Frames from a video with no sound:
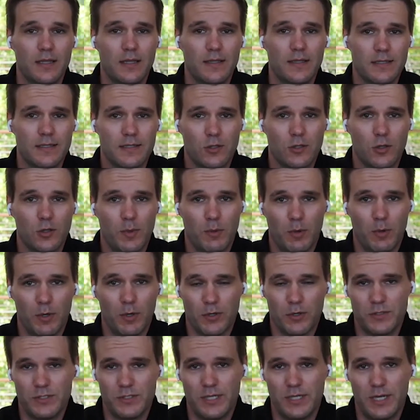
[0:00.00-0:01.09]
that's a little bit of what
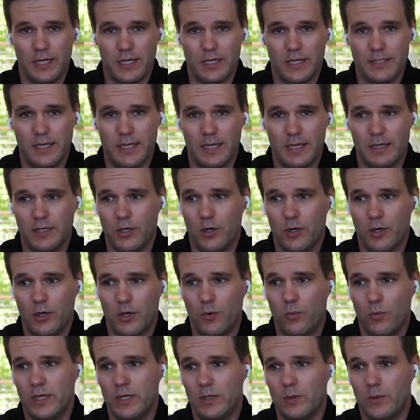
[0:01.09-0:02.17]
you're saying is that you know
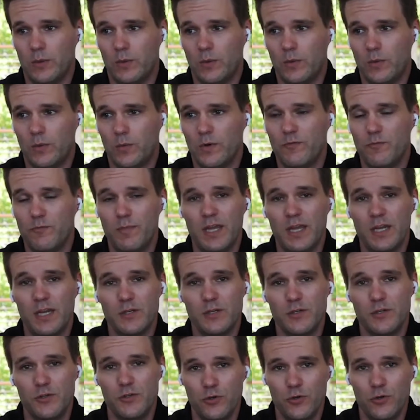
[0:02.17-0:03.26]
we we've
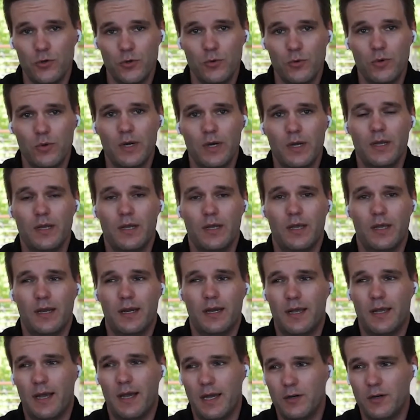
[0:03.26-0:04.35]
made do
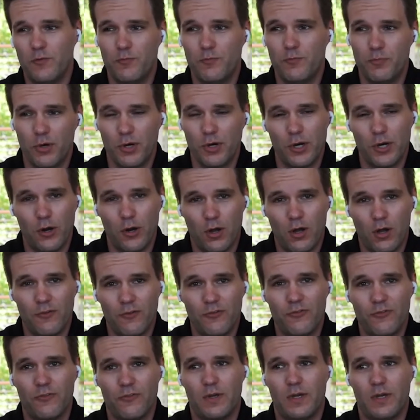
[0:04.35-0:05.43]
and kind of put it off
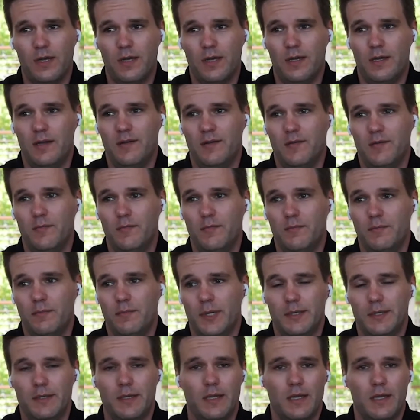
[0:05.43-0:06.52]
um,
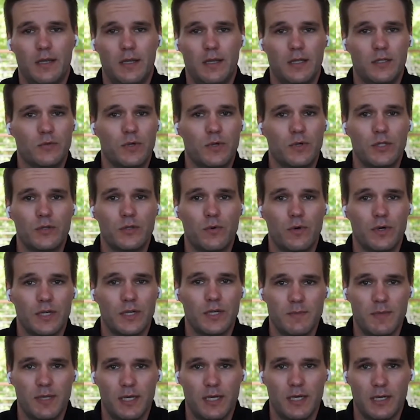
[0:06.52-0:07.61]
but 2020 uh,
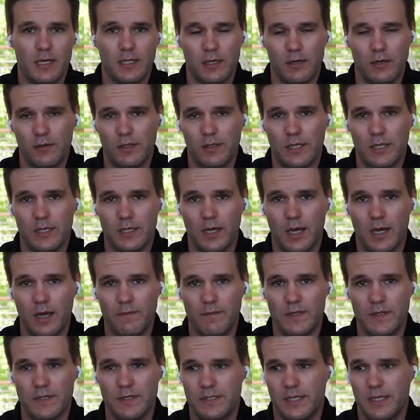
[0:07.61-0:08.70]
has made it glaringly
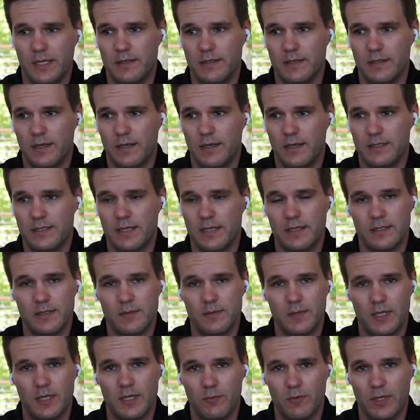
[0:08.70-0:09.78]
obvious that uh, it's not
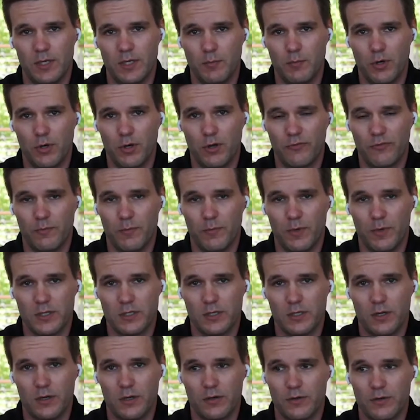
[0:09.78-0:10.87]
something that we can put off for much
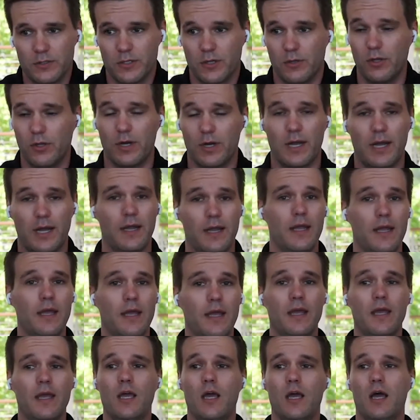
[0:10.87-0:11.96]
longer so look i
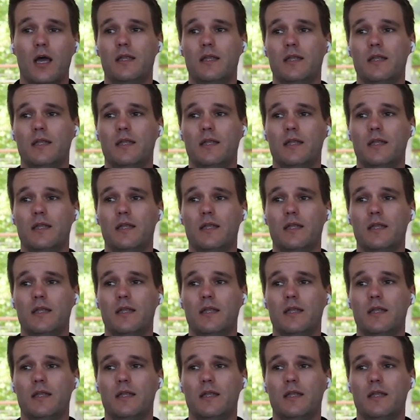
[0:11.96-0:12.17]
uh,